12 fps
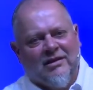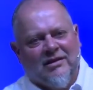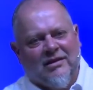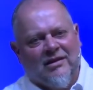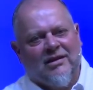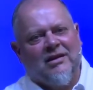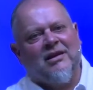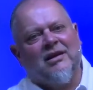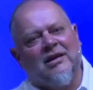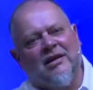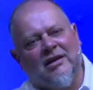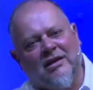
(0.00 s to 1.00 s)

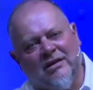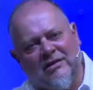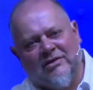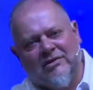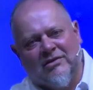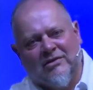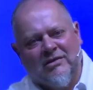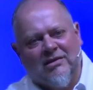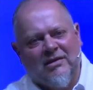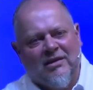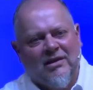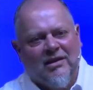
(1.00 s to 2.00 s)
Ah,
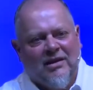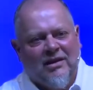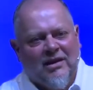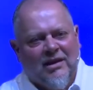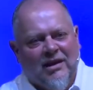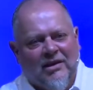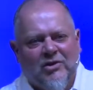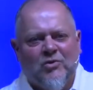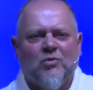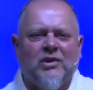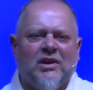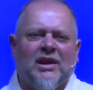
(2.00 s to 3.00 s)
and you
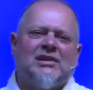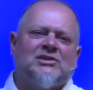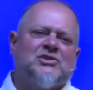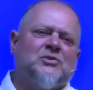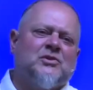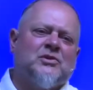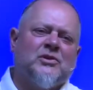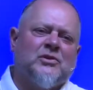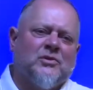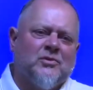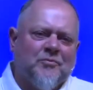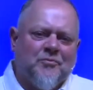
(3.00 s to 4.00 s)
realized you
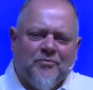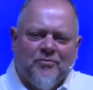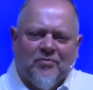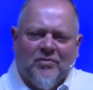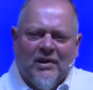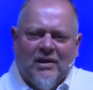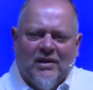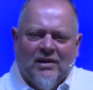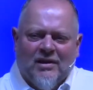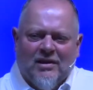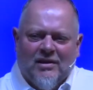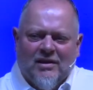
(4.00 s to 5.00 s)
knew
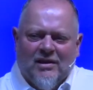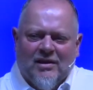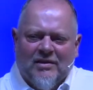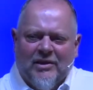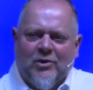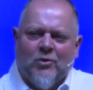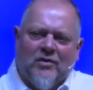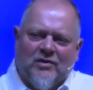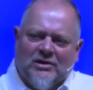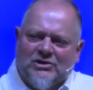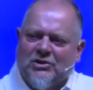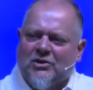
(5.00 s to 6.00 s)
that you were on the
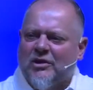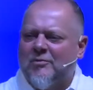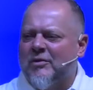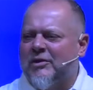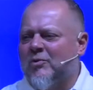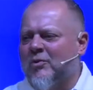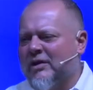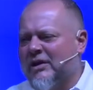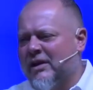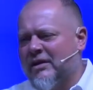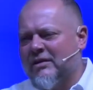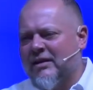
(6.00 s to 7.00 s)
journey, but you weren't
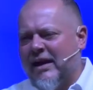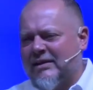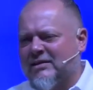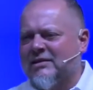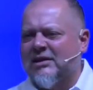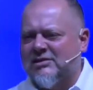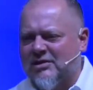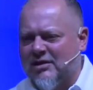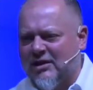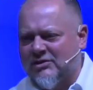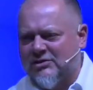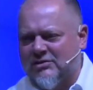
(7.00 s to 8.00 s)
yet at the
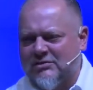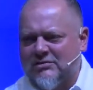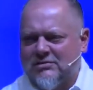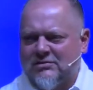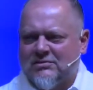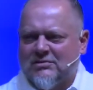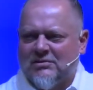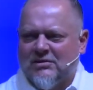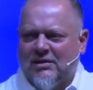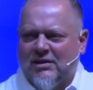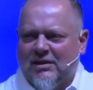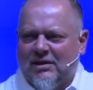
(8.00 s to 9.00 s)
destination.
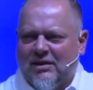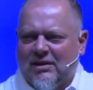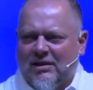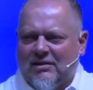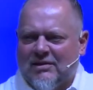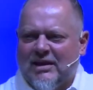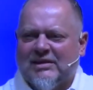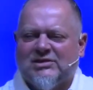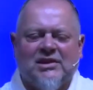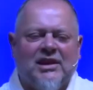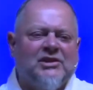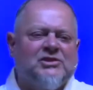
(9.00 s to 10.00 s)
The
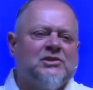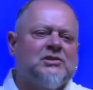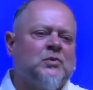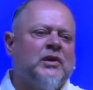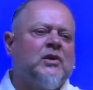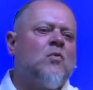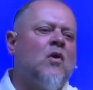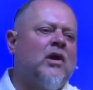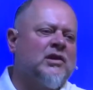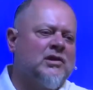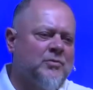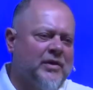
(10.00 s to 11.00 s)
destination is where you
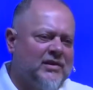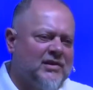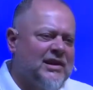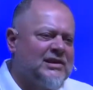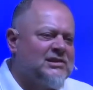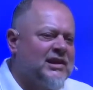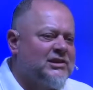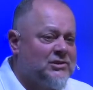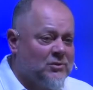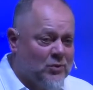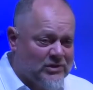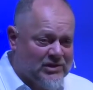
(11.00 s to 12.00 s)
wanted to be. The
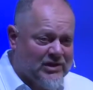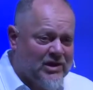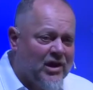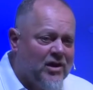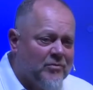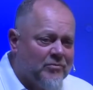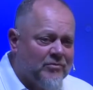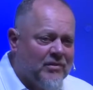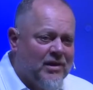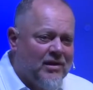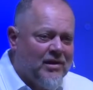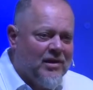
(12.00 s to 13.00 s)
destination was to come,
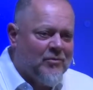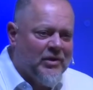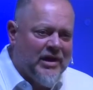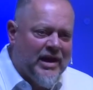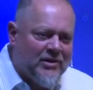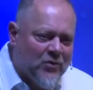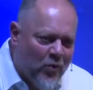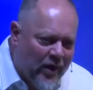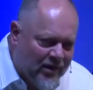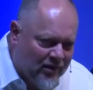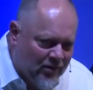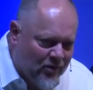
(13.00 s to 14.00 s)
but you had to wait
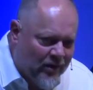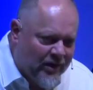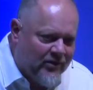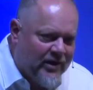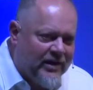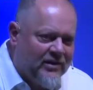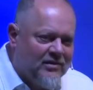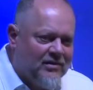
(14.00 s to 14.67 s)
a little while, right?